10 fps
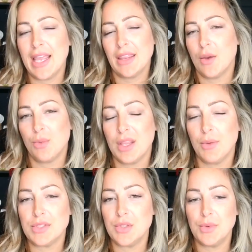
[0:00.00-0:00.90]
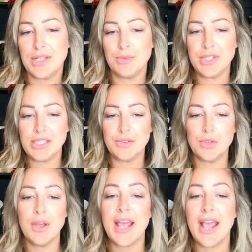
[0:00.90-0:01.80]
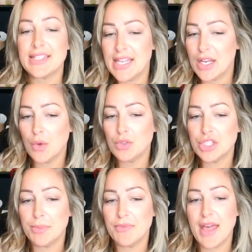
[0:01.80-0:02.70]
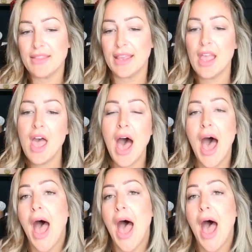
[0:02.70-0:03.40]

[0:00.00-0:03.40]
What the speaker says: Like there really wasn't a reason to it. And I had to take ownership of that. Like